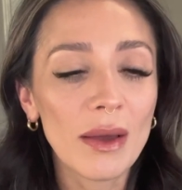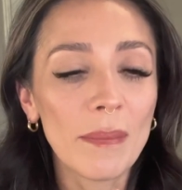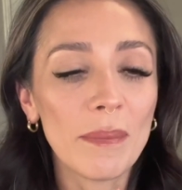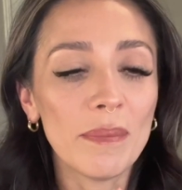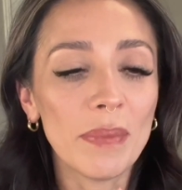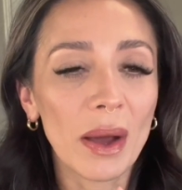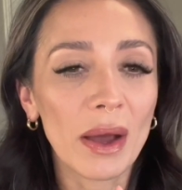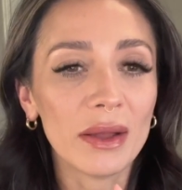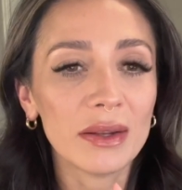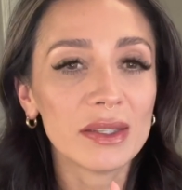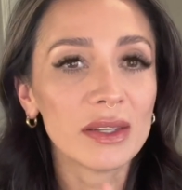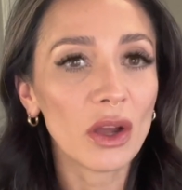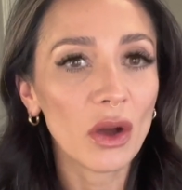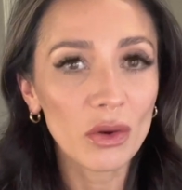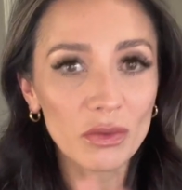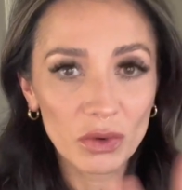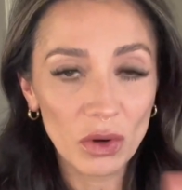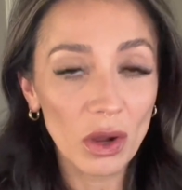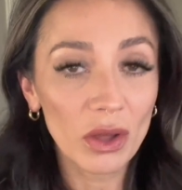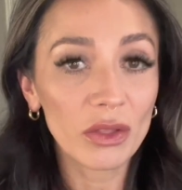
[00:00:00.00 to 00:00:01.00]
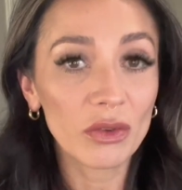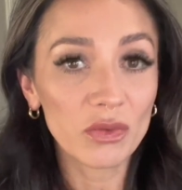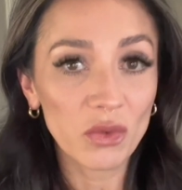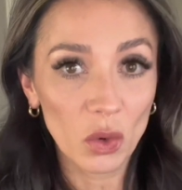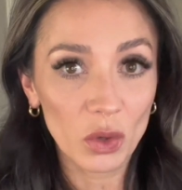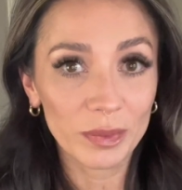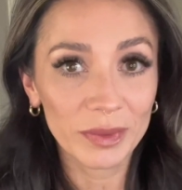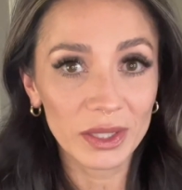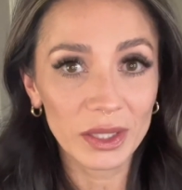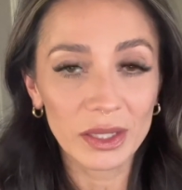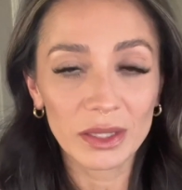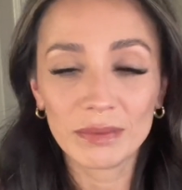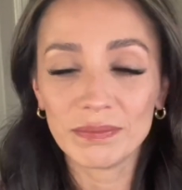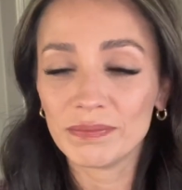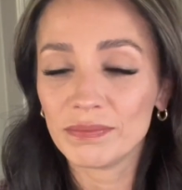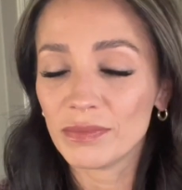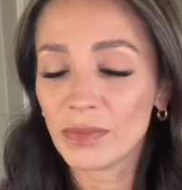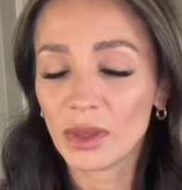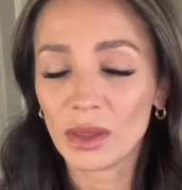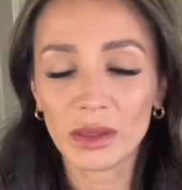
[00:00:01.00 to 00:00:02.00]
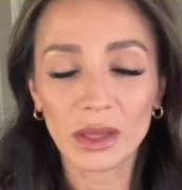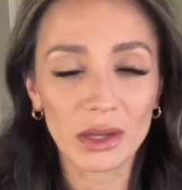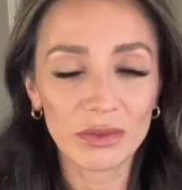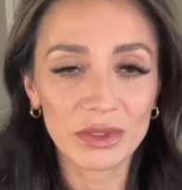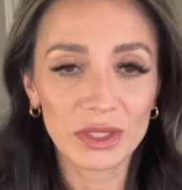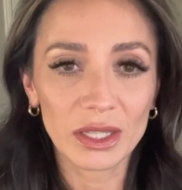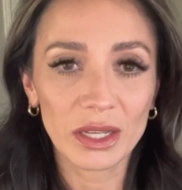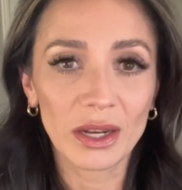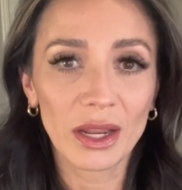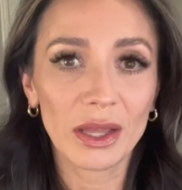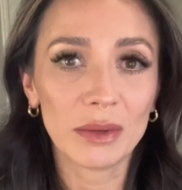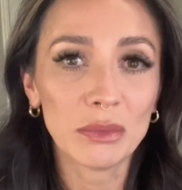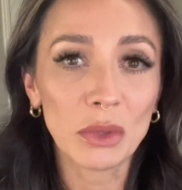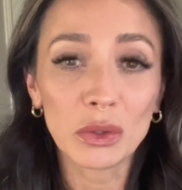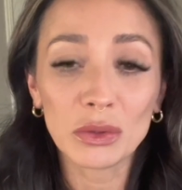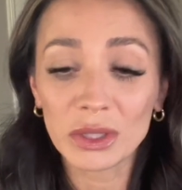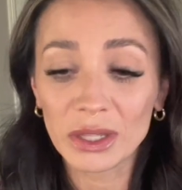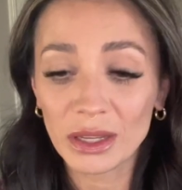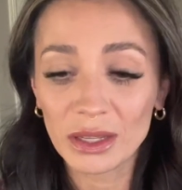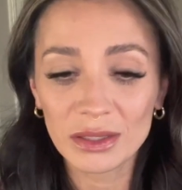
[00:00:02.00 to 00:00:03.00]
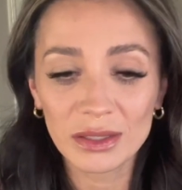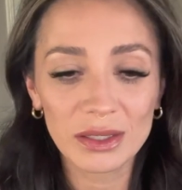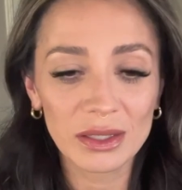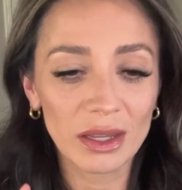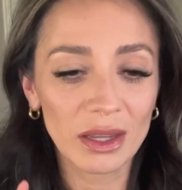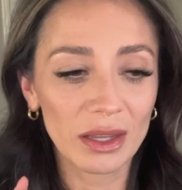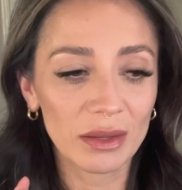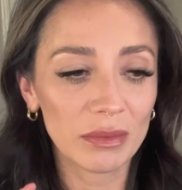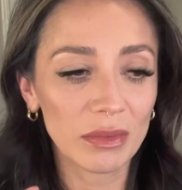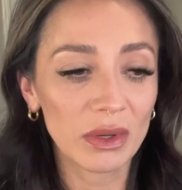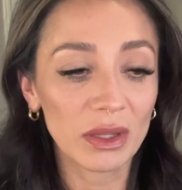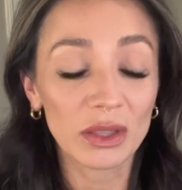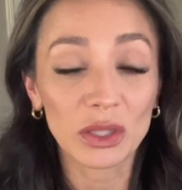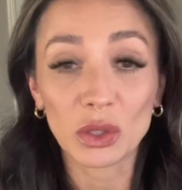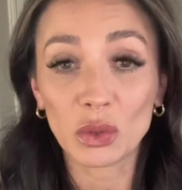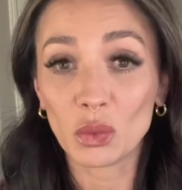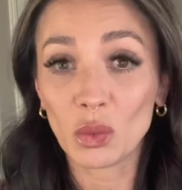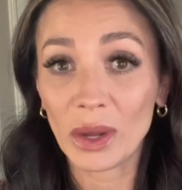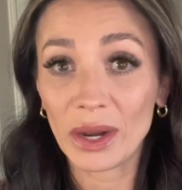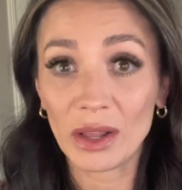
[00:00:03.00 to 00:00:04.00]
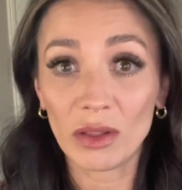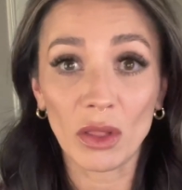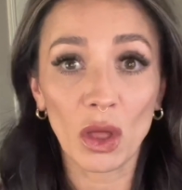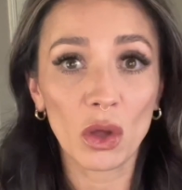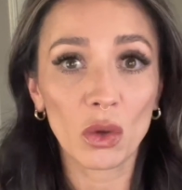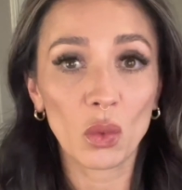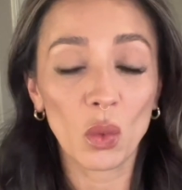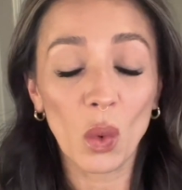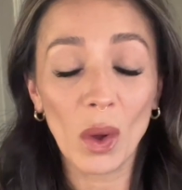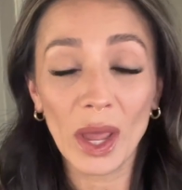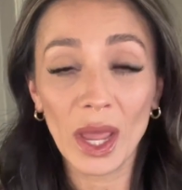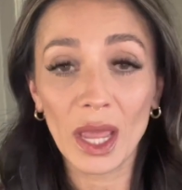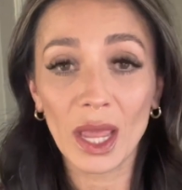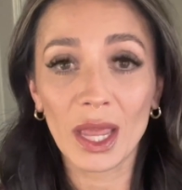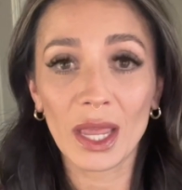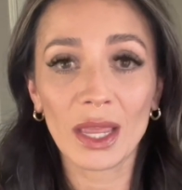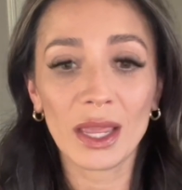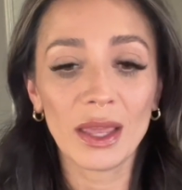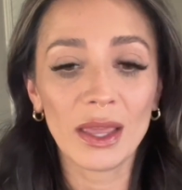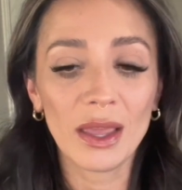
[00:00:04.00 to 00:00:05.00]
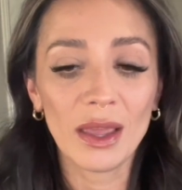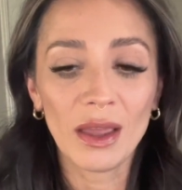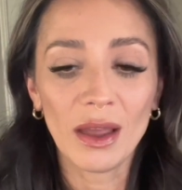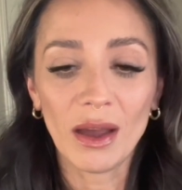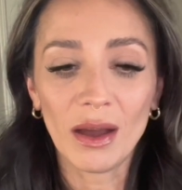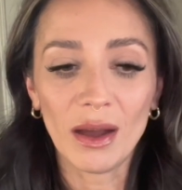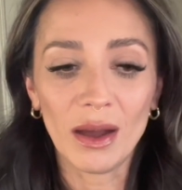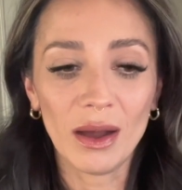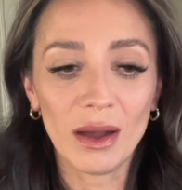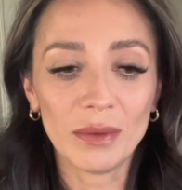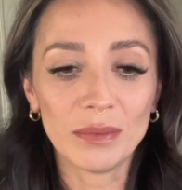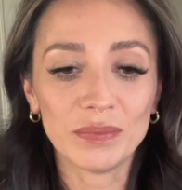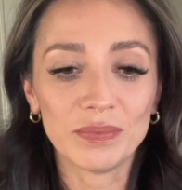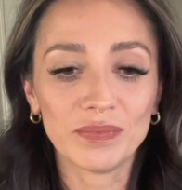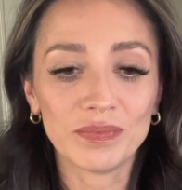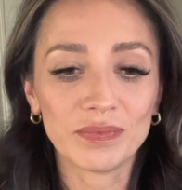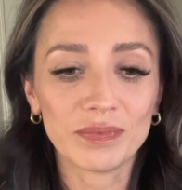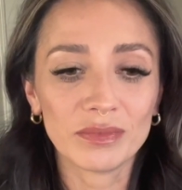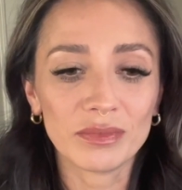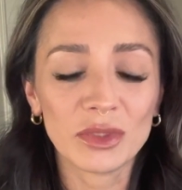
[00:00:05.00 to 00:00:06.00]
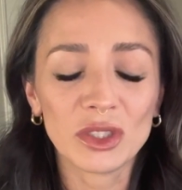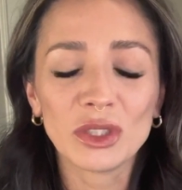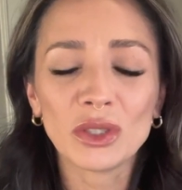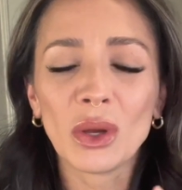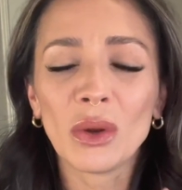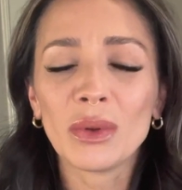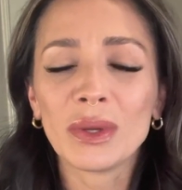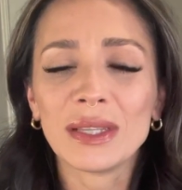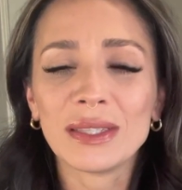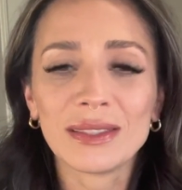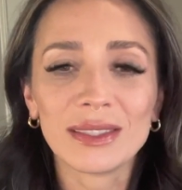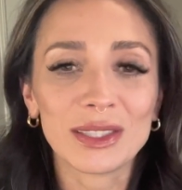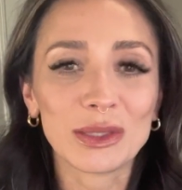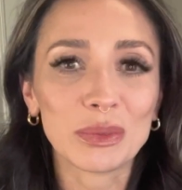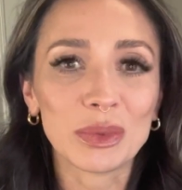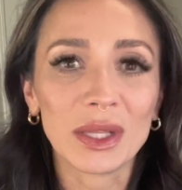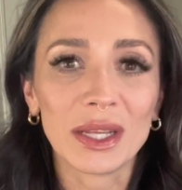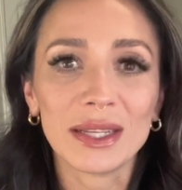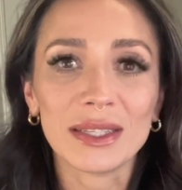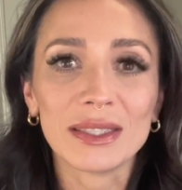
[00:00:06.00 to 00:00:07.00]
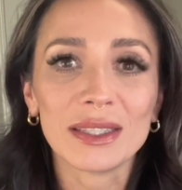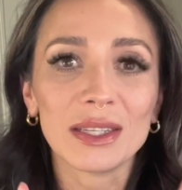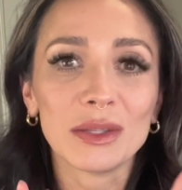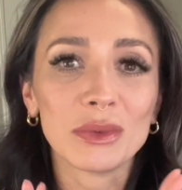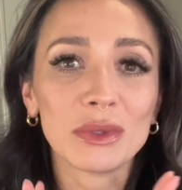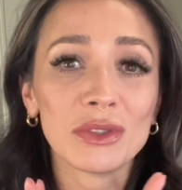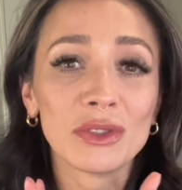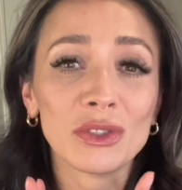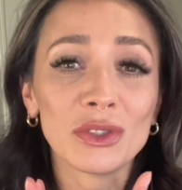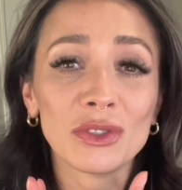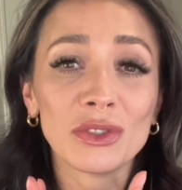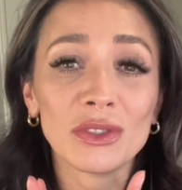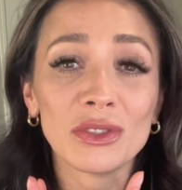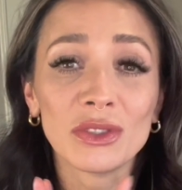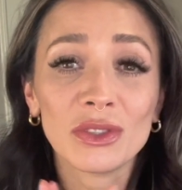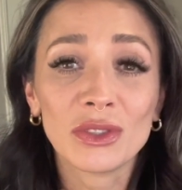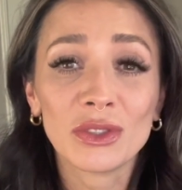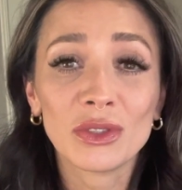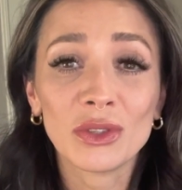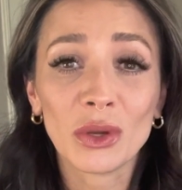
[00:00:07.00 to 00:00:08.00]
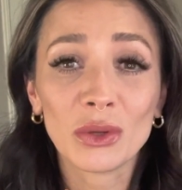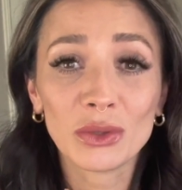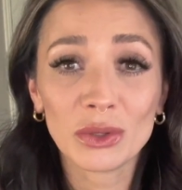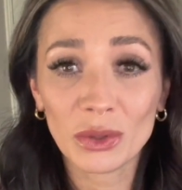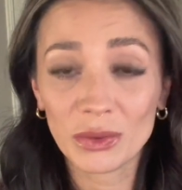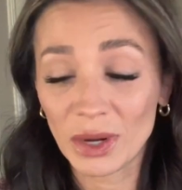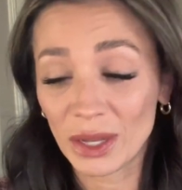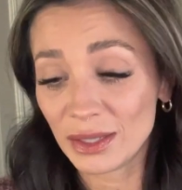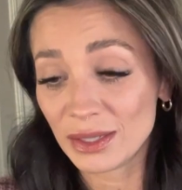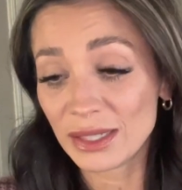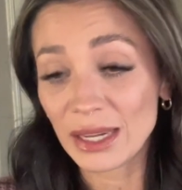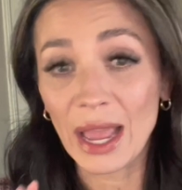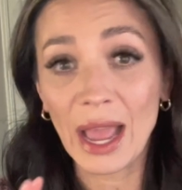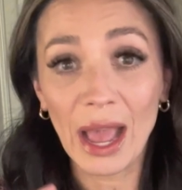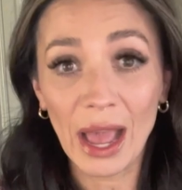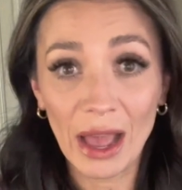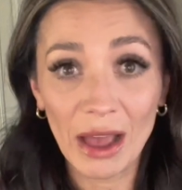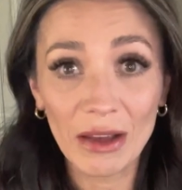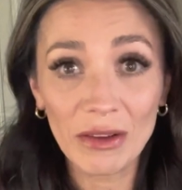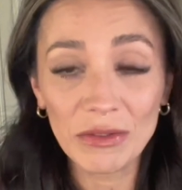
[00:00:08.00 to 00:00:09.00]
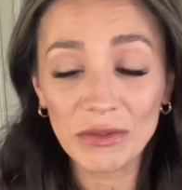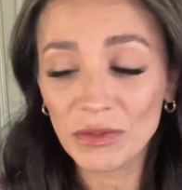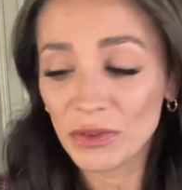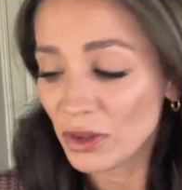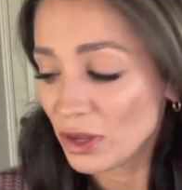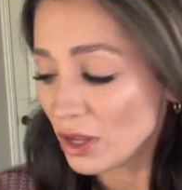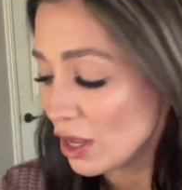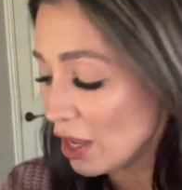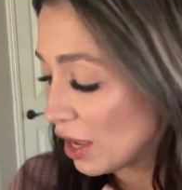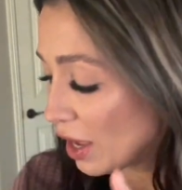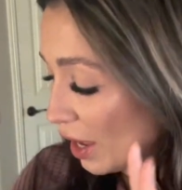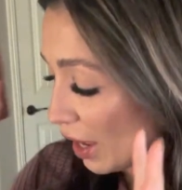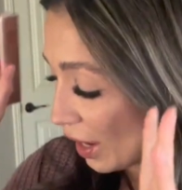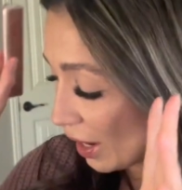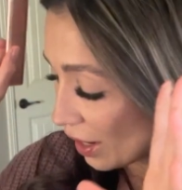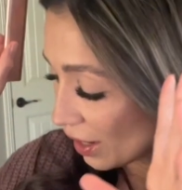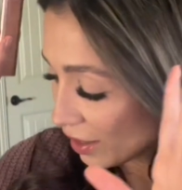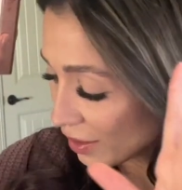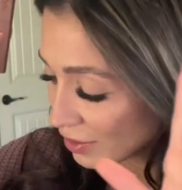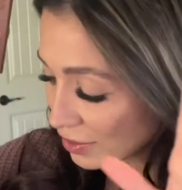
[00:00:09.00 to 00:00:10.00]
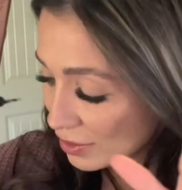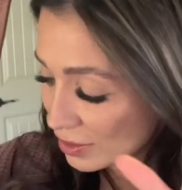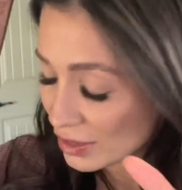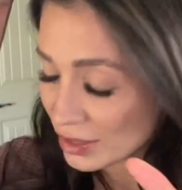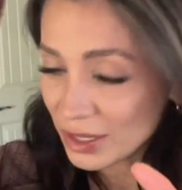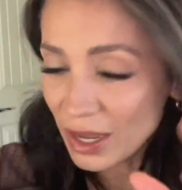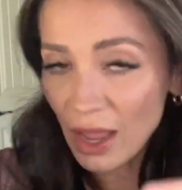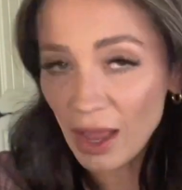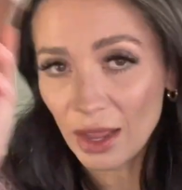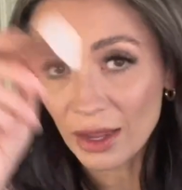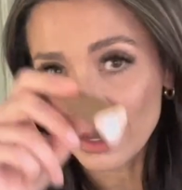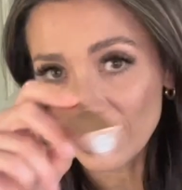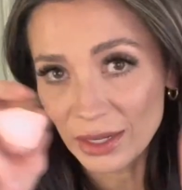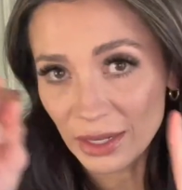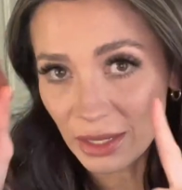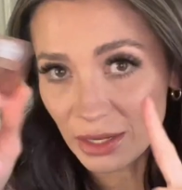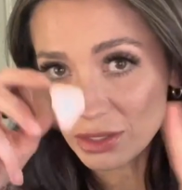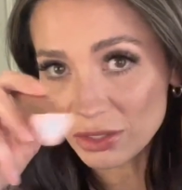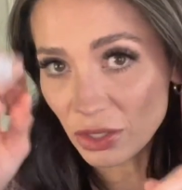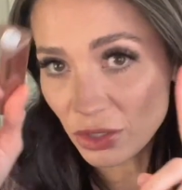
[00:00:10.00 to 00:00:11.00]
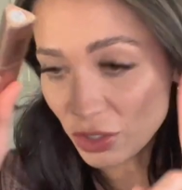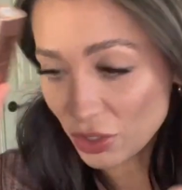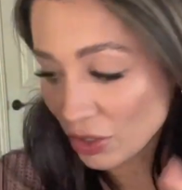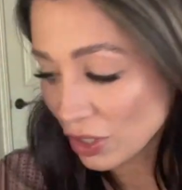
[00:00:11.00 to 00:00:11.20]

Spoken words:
but overall the formula, loved it. Emollient, it a little went a long way. So easy to blend. It was just so, so nice to have. And yeah, gonna get a darker